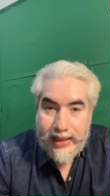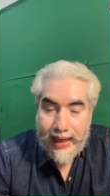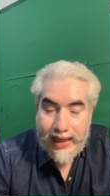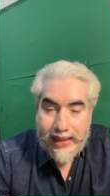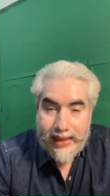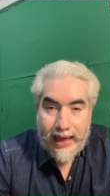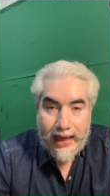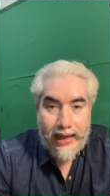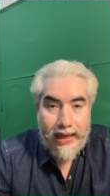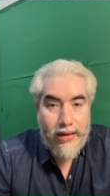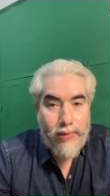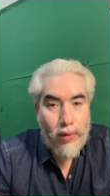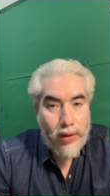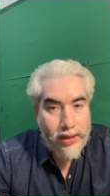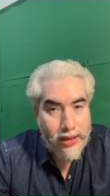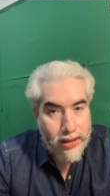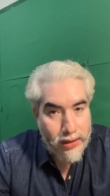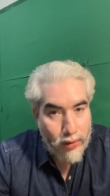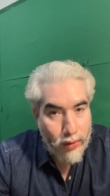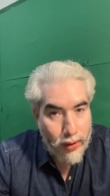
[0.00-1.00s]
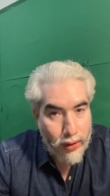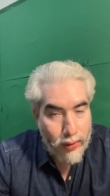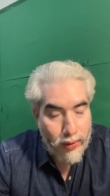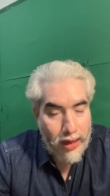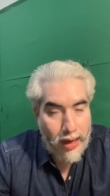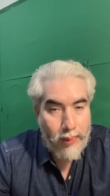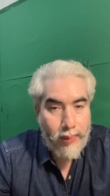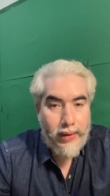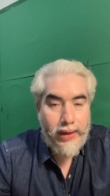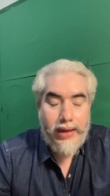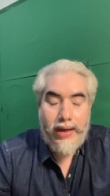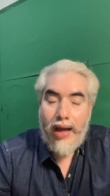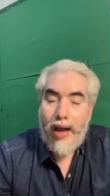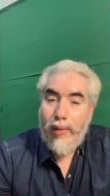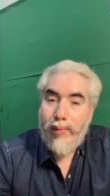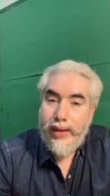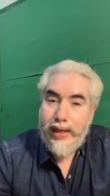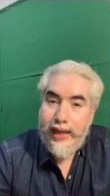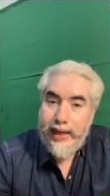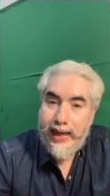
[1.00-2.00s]
is it exactly what is it going to happen and
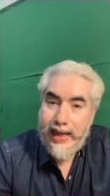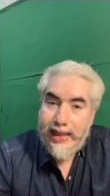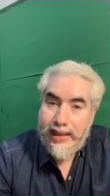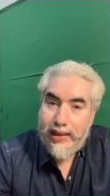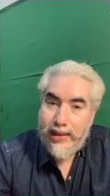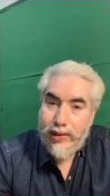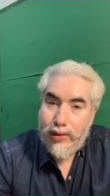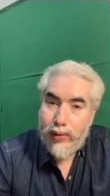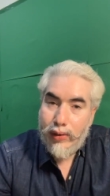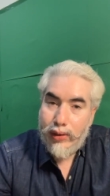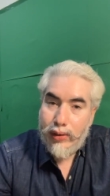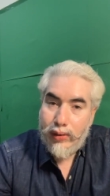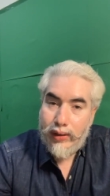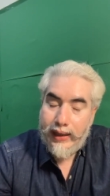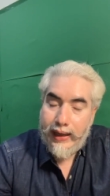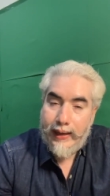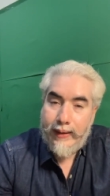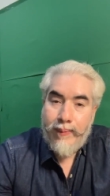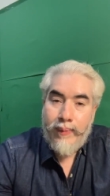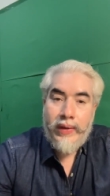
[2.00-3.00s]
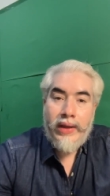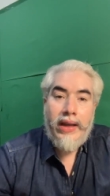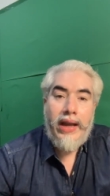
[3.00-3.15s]
how many days it is going to take